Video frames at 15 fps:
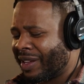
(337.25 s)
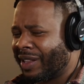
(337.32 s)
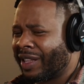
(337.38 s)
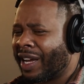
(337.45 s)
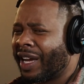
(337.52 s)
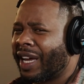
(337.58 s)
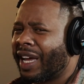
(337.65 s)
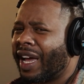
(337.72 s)

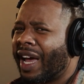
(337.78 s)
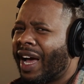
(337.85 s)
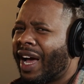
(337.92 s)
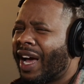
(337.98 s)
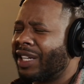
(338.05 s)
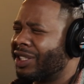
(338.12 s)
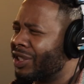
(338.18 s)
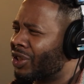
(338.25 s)
Like,
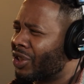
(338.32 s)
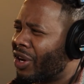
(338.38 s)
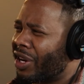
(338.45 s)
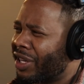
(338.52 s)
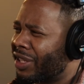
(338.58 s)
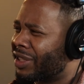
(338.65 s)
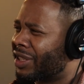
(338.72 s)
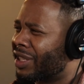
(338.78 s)
I just saw
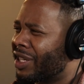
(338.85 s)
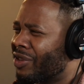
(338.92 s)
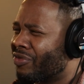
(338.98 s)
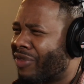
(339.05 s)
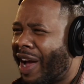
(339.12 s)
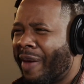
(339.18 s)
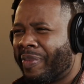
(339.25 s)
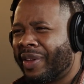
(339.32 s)
your son
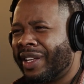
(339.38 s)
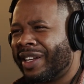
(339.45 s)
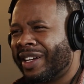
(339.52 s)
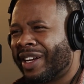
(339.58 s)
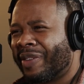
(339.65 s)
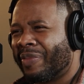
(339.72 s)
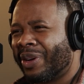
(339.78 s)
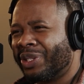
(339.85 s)
rapping in a
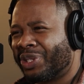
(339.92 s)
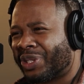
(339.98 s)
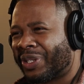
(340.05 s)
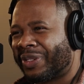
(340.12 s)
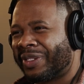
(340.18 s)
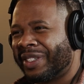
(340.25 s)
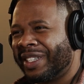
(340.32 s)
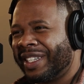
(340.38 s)

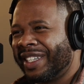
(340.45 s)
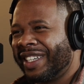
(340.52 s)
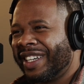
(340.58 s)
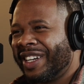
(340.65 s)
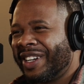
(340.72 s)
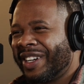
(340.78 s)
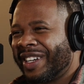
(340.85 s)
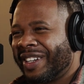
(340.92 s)
commercial.
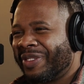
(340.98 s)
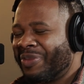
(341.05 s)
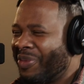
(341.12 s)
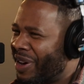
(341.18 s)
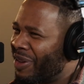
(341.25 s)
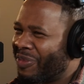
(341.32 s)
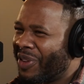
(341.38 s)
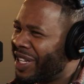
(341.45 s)

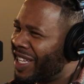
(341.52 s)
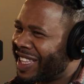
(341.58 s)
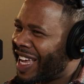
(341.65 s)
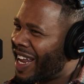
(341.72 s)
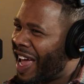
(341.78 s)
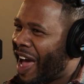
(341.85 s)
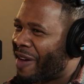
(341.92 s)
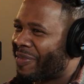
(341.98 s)
Well, when did
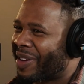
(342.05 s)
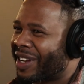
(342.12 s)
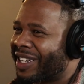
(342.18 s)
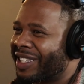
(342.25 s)
that happen?